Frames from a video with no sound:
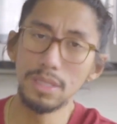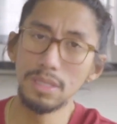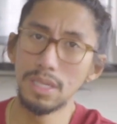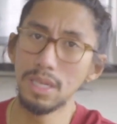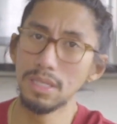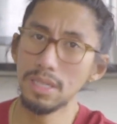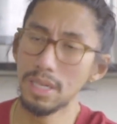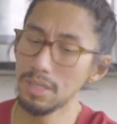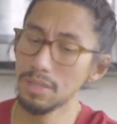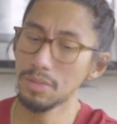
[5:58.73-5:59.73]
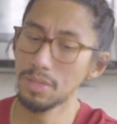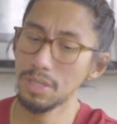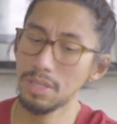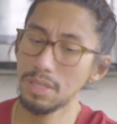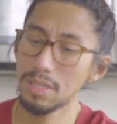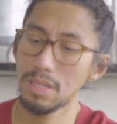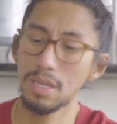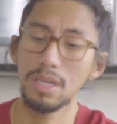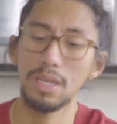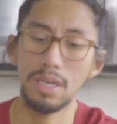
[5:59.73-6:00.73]
They get the Knight of Swords
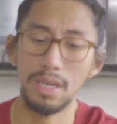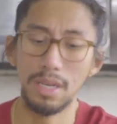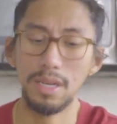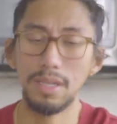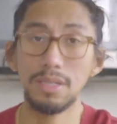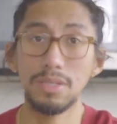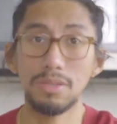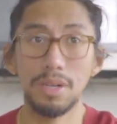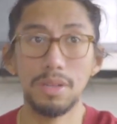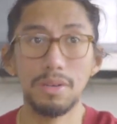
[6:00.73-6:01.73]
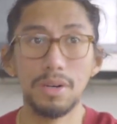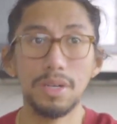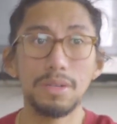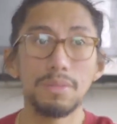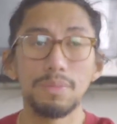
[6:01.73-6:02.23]
and the Strength card.